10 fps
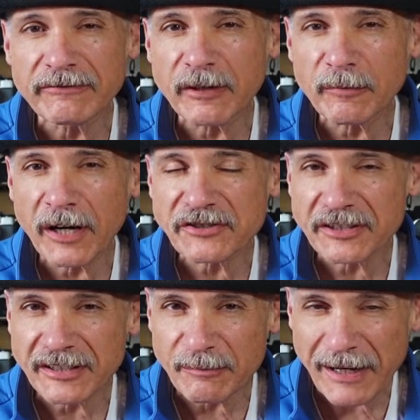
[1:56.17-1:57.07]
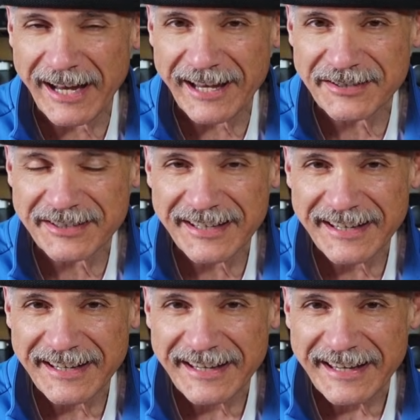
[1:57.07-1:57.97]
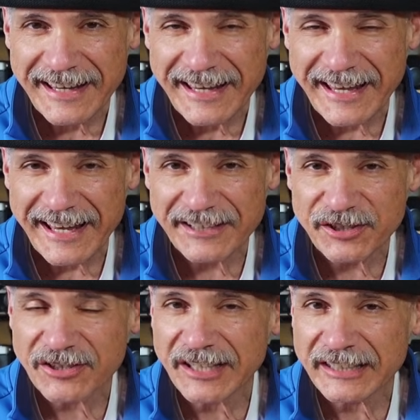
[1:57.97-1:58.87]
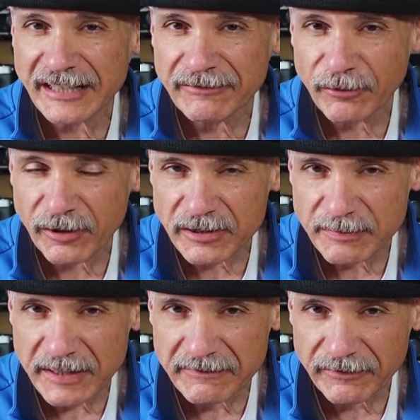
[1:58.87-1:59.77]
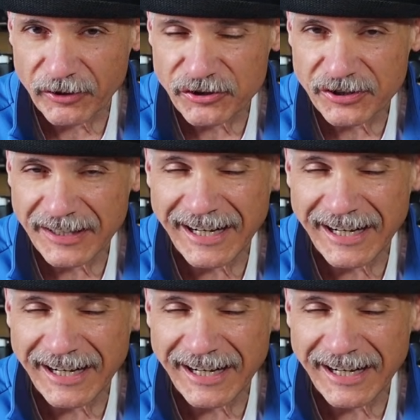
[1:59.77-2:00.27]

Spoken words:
Film Project in the past, and just like that 400 speed version,